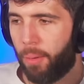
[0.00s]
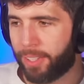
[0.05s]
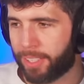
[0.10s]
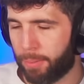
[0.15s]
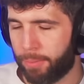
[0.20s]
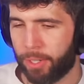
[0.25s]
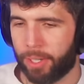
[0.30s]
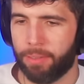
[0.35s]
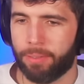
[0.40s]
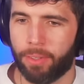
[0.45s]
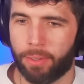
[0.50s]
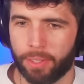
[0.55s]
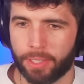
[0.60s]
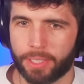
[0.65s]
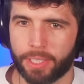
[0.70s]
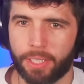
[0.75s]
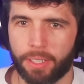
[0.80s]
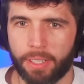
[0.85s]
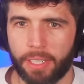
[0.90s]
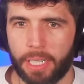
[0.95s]
which I'm looking forward
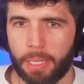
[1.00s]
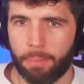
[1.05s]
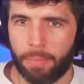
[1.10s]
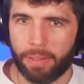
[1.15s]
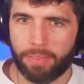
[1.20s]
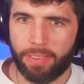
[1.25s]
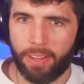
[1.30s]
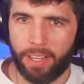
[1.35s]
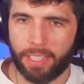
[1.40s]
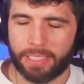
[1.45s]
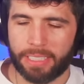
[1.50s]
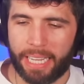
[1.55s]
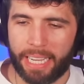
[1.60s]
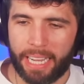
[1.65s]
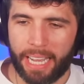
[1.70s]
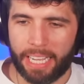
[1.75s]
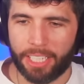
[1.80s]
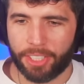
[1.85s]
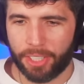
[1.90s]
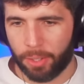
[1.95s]
to. My first day
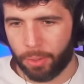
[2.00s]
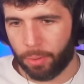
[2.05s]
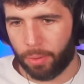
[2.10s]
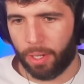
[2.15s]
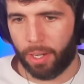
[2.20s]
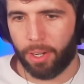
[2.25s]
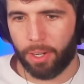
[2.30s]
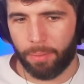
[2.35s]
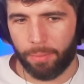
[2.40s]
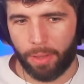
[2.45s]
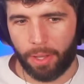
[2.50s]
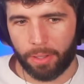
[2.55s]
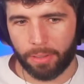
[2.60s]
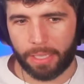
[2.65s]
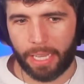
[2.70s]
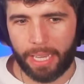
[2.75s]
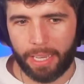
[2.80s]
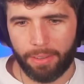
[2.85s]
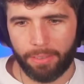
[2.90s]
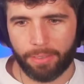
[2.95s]
actually all at home the whole
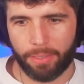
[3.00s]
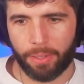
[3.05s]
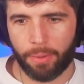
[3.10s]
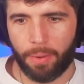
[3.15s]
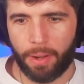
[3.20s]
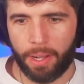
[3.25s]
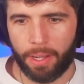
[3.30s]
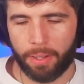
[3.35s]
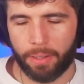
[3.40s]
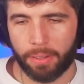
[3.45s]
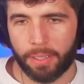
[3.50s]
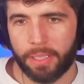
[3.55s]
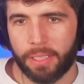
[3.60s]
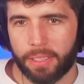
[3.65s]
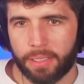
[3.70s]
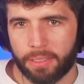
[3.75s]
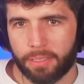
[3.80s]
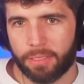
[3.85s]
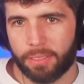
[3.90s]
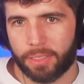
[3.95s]
day for a while.
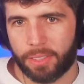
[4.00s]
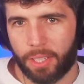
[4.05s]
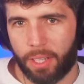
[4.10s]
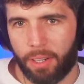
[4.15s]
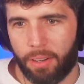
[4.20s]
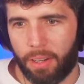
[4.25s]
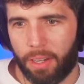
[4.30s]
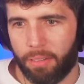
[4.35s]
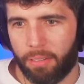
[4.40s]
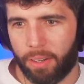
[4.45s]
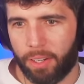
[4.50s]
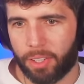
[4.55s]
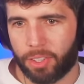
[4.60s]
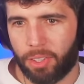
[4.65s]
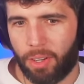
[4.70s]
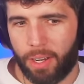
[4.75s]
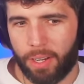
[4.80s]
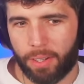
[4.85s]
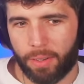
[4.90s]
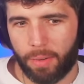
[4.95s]
So I'm going to
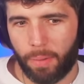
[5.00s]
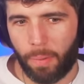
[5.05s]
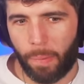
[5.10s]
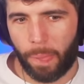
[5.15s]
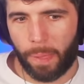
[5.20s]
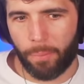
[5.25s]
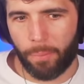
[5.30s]
try and